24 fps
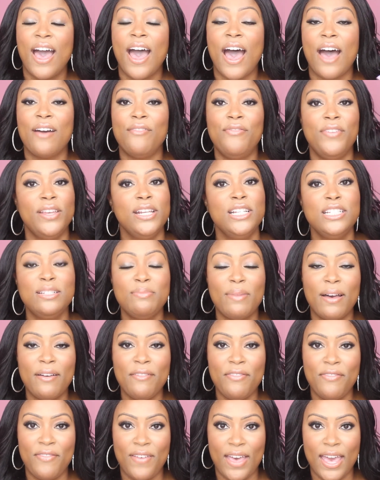I finished
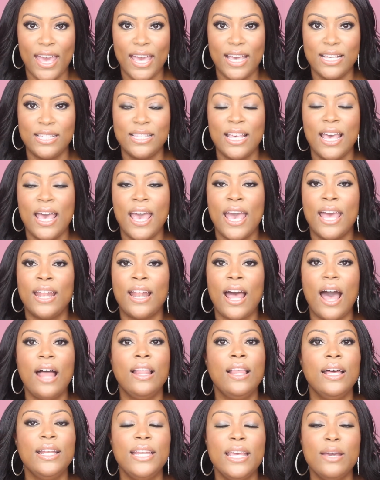my face, and all
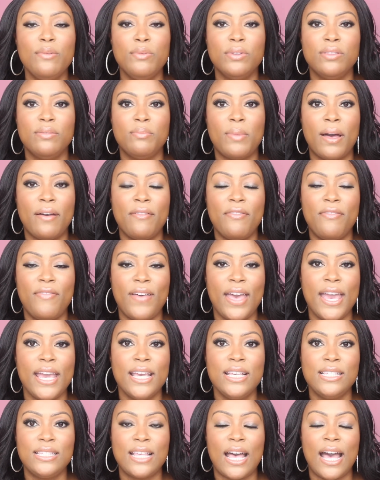I did with my
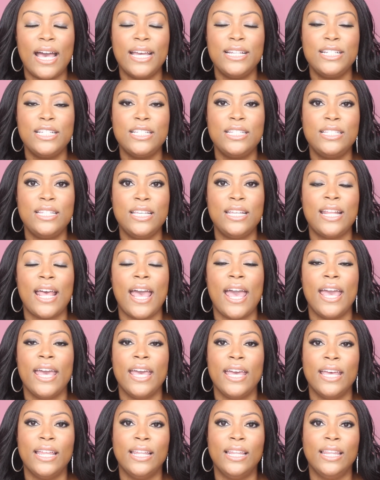face, I just did
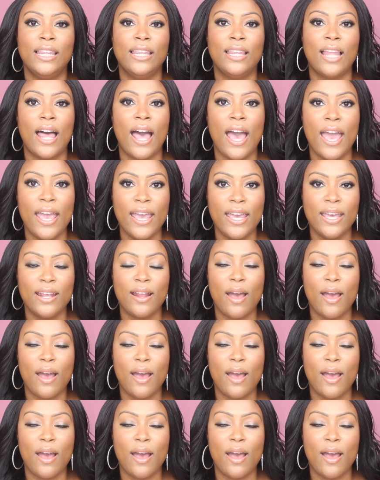a light